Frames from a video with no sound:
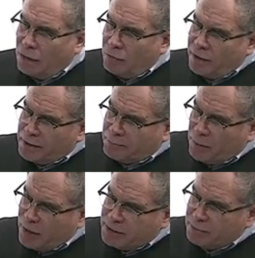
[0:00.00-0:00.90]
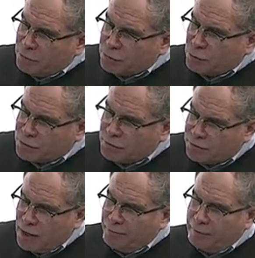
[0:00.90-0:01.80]
what the possible source
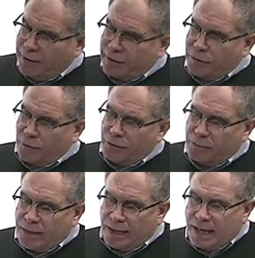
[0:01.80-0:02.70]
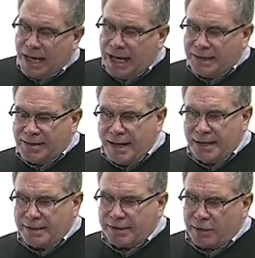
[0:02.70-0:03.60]
of conflict is going to be is not
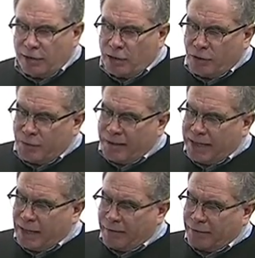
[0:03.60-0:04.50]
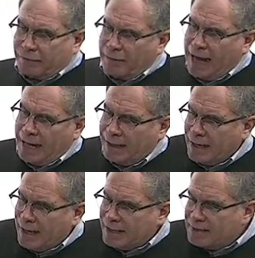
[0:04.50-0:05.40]
necessarily going to be carrying a flag,
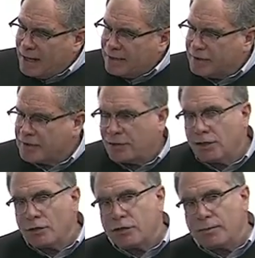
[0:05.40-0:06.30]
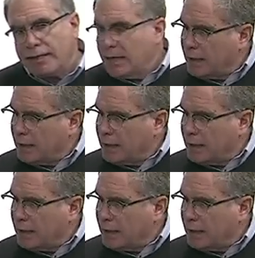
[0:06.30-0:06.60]
is not necessarily going to be